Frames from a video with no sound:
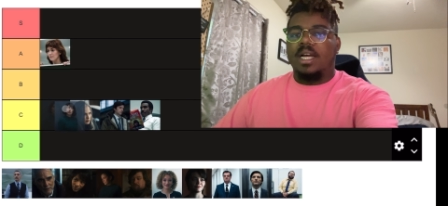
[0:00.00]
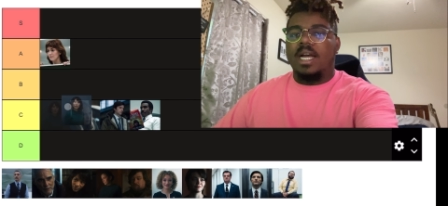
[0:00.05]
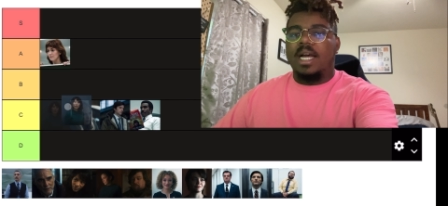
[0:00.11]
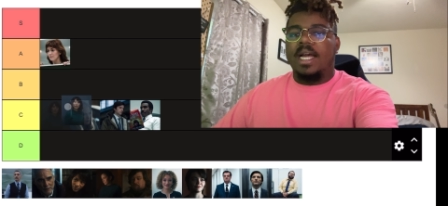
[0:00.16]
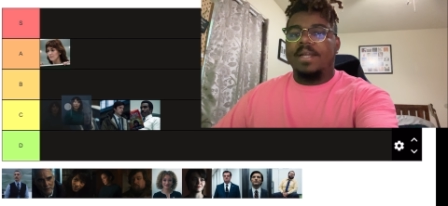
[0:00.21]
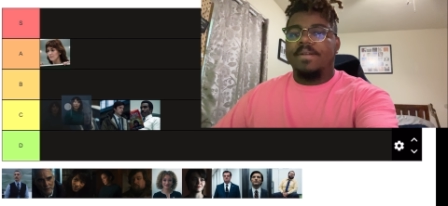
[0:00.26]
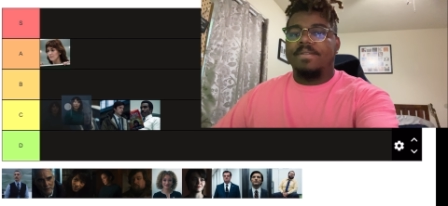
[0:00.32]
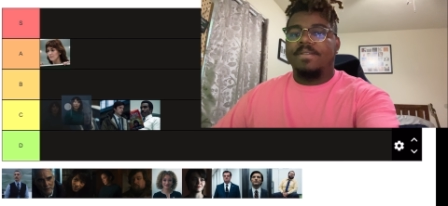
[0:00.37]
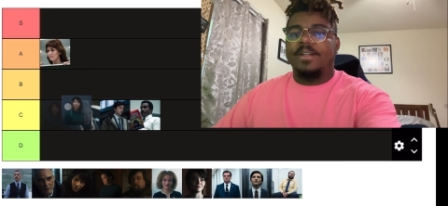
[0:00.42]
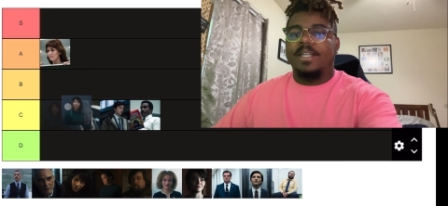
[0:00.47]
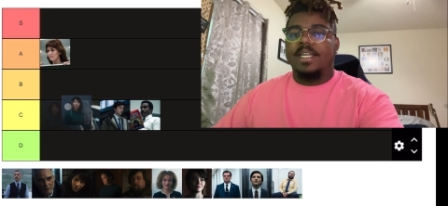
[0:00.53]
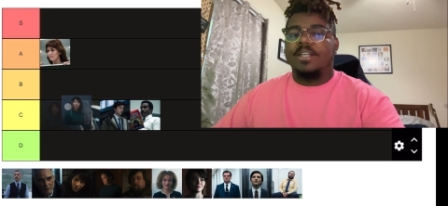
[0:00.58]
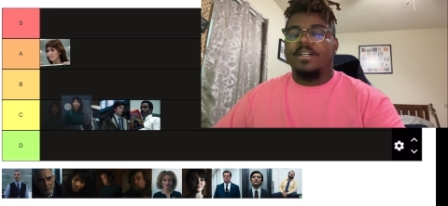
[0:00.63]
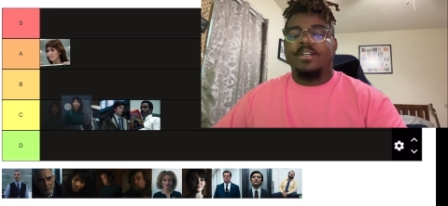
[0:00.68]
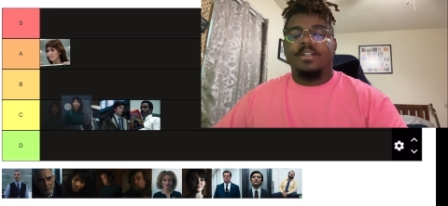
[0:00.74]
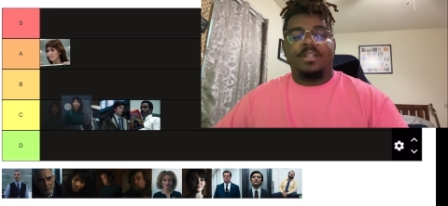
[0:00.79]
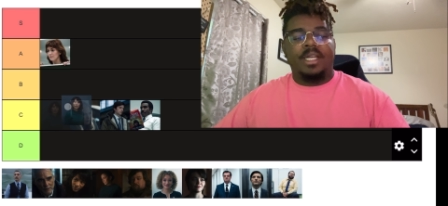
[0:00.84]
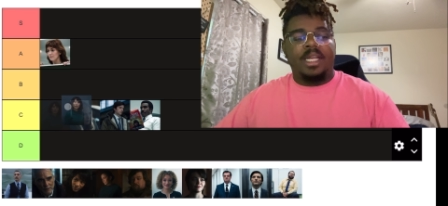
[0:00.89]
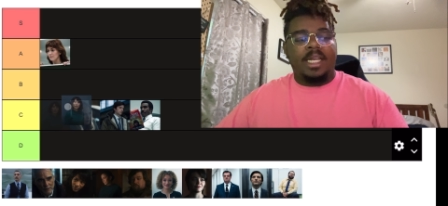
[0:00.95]
I forget
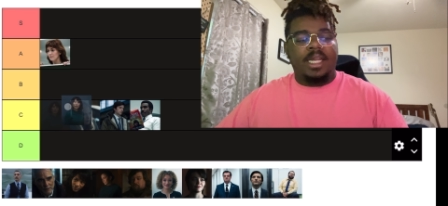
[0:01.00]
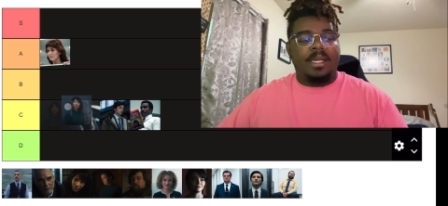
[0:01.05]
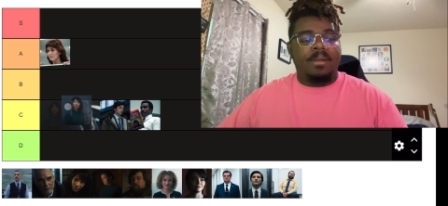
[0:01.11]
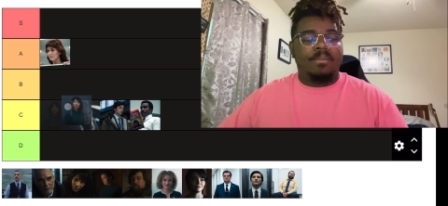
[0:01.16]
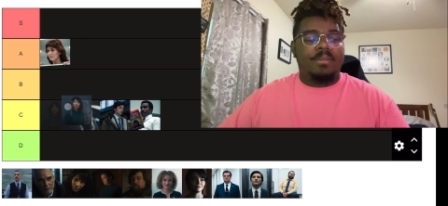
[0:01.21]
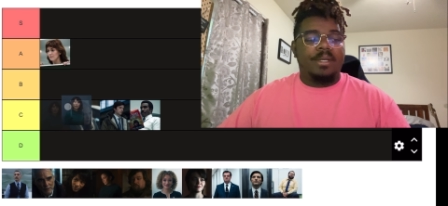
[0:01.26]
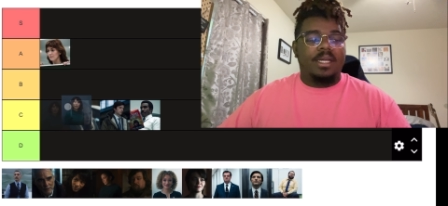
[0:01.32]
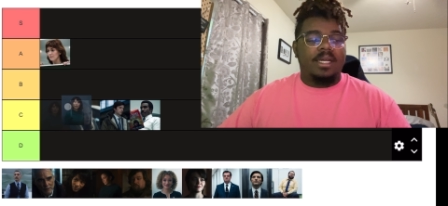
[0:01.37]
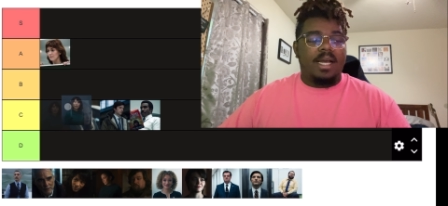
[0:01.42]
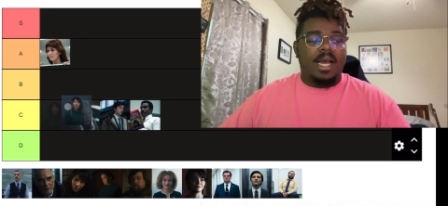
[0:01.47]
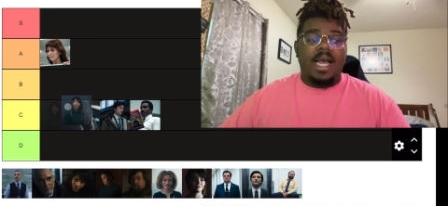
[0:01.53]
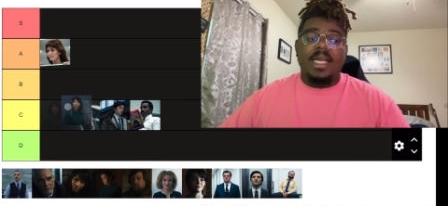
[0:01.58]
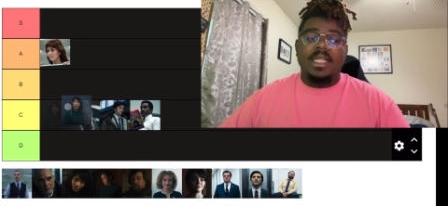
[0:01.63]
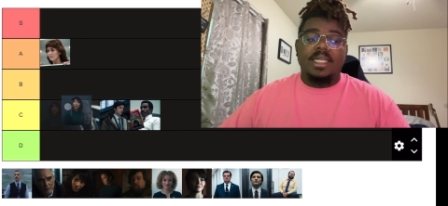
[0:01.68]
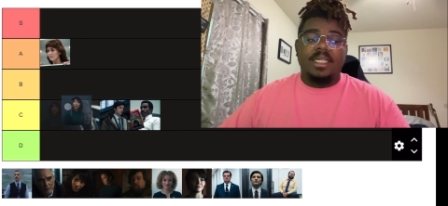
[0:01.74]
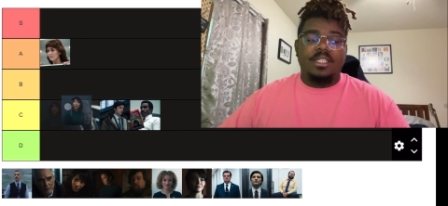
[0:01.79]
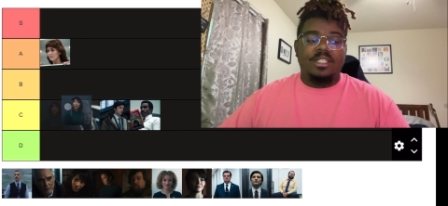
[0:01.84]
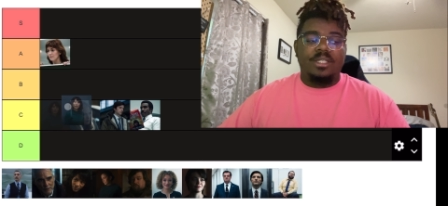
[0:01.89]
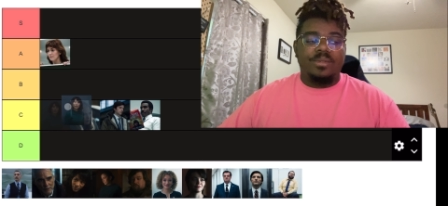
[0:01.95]
her name, but I
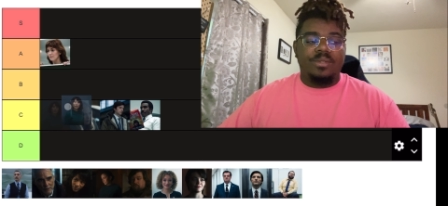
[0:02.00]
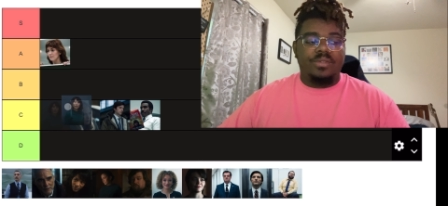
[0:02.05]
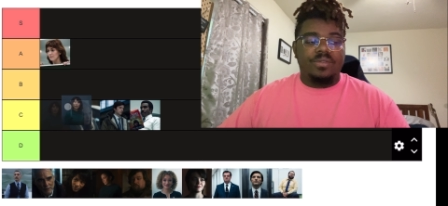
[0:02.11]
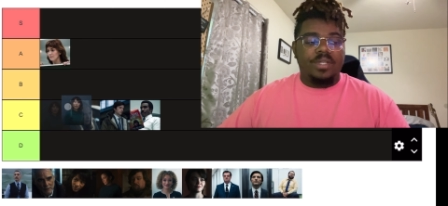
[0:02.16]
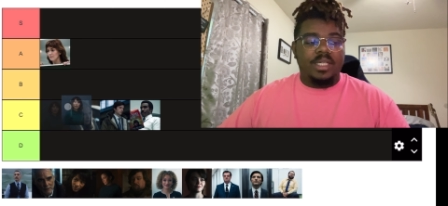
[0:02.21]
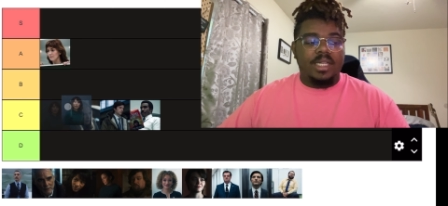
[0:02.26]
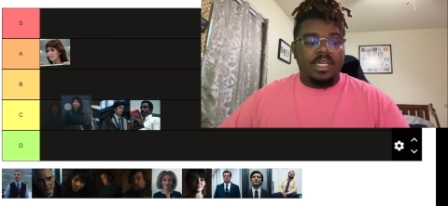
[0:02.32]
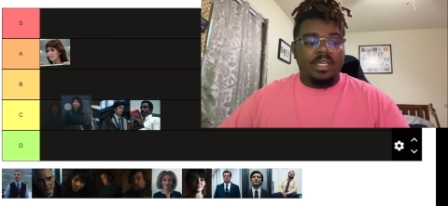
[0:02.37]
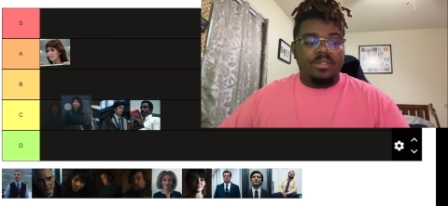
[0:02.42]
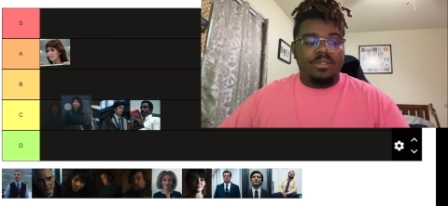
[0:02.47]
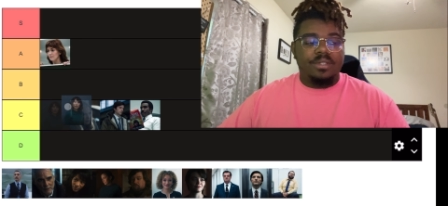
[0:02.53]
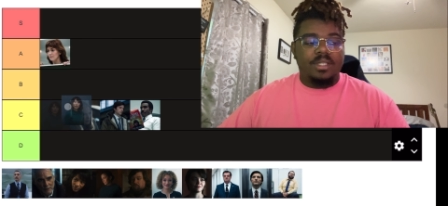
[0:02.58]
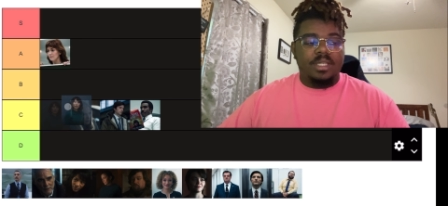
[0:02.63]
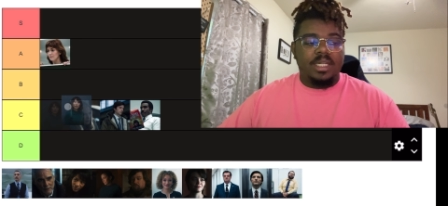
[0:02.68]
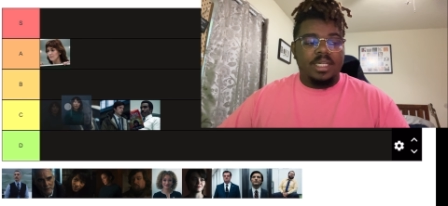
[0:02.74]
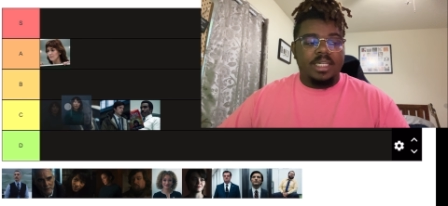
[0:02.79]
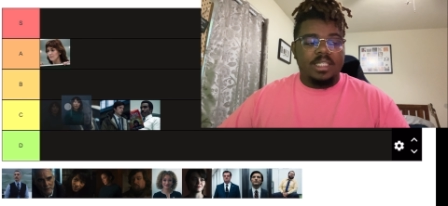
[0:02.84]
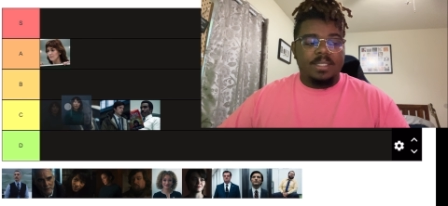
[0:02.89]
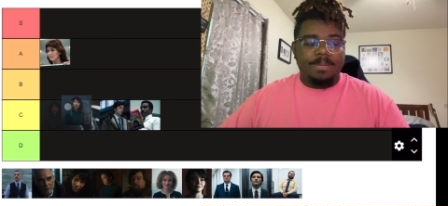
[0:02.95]
think she was really
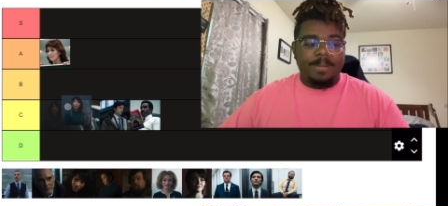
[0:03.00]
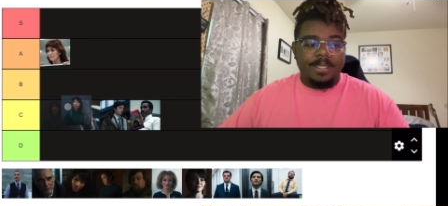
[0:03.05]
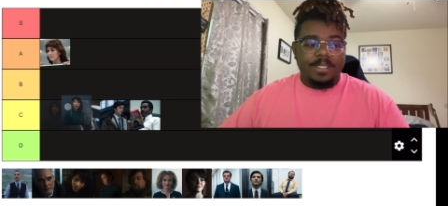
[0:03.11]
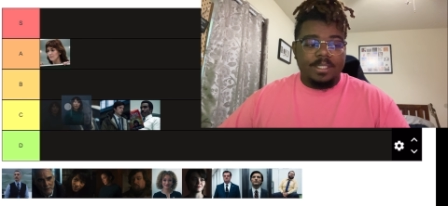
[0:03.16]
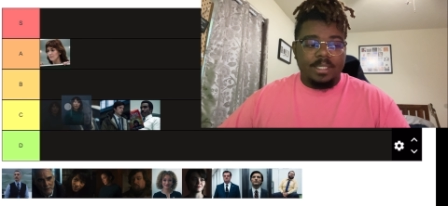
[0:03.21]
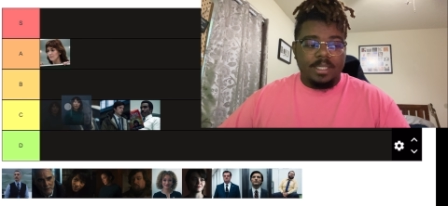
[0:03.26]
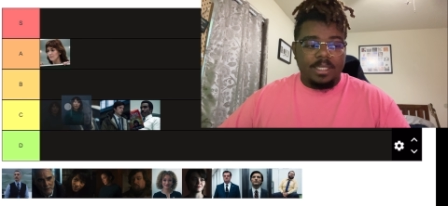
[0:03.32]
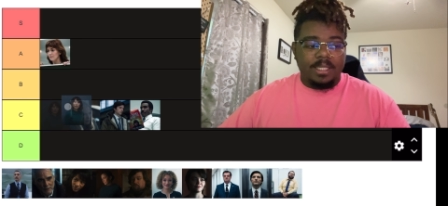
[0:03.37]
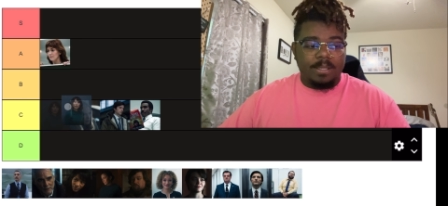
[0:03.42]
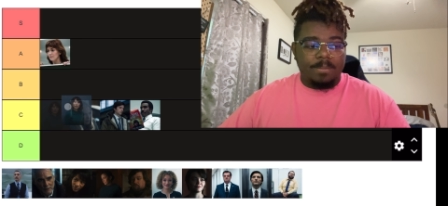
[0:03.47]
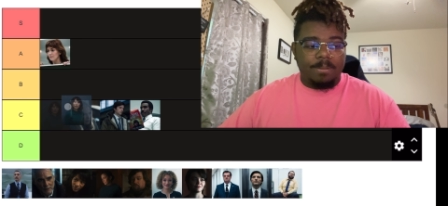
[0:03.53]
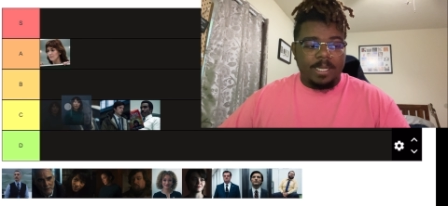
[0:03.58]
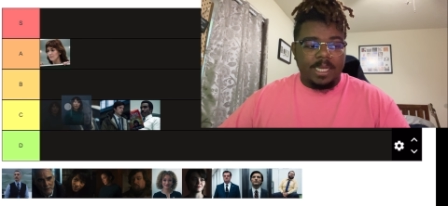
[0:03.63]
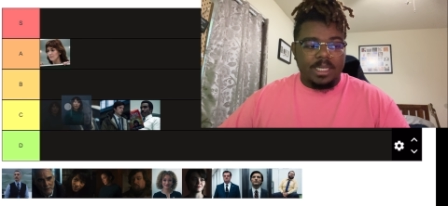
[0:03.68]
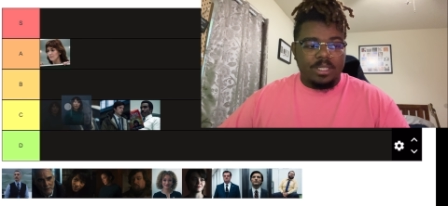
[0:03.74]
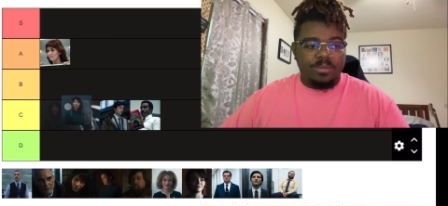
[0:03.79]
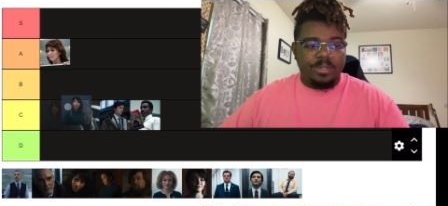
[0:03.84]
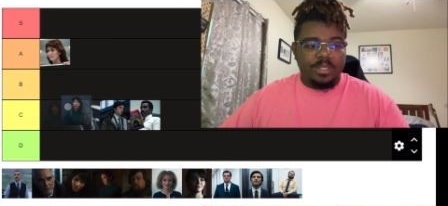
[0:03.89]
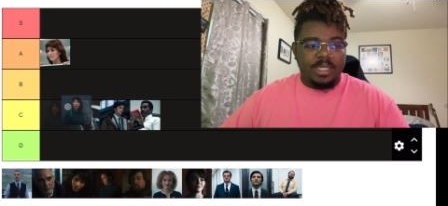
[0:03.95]
interesting, especially the
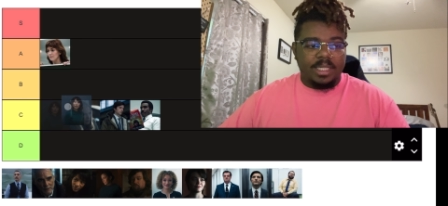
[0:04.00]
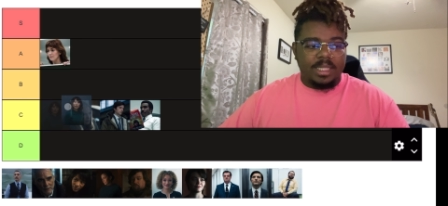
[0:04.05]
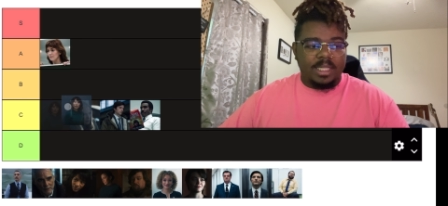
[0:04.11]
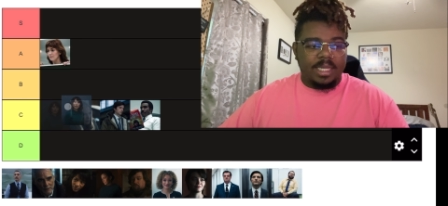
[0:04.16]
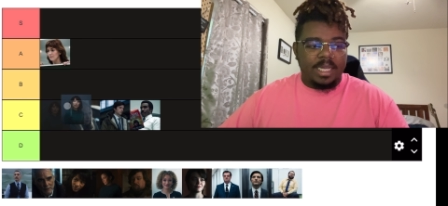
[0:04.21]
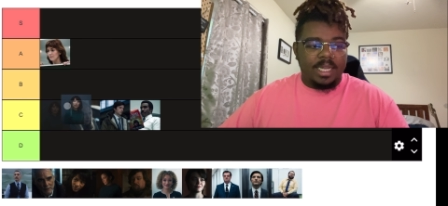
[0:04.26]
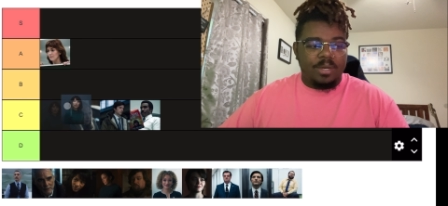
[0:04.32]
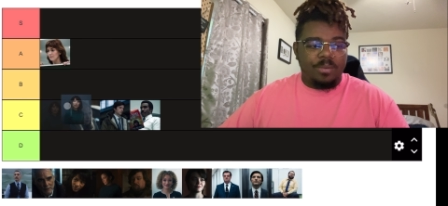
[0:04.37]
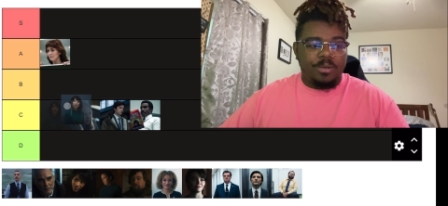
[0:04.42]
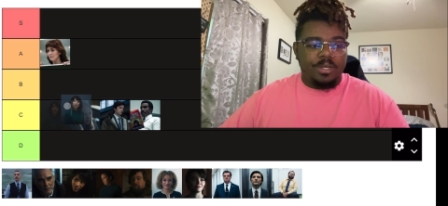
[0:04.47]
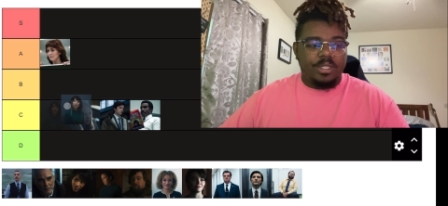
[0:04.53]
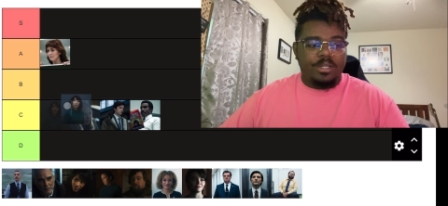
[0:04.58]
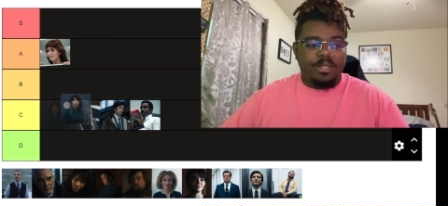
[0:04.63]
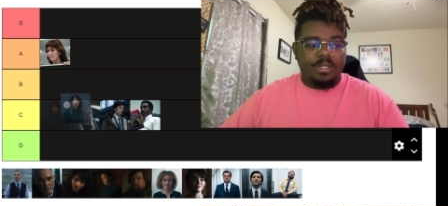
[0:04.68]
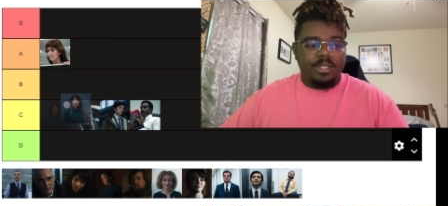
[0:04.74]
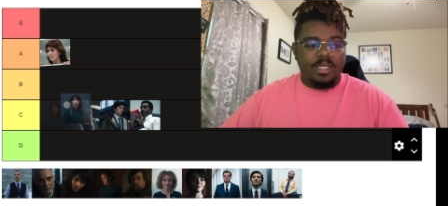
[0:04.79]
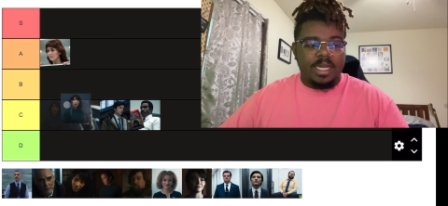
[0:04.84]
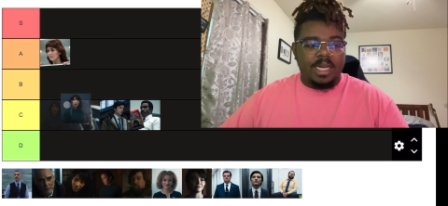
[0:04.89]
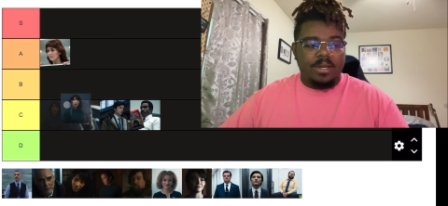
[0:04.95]
plot twist at the end where it
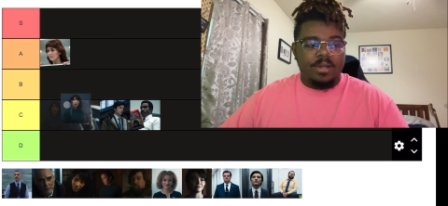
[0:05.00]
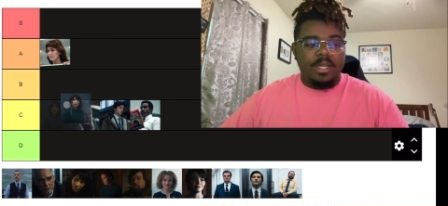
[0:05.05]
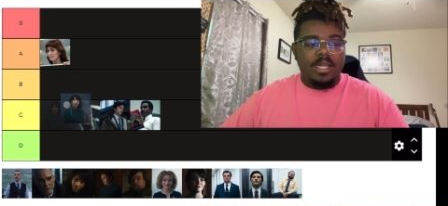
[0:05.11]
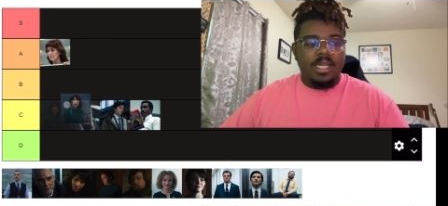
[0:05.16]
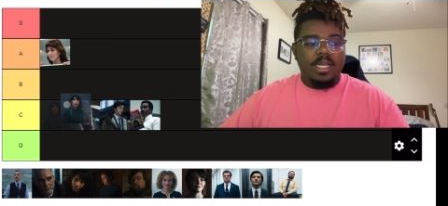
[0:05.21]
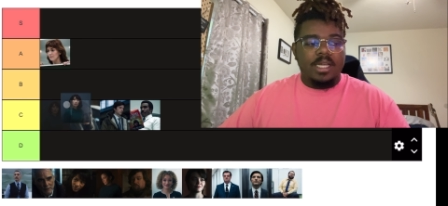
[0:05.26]
turns out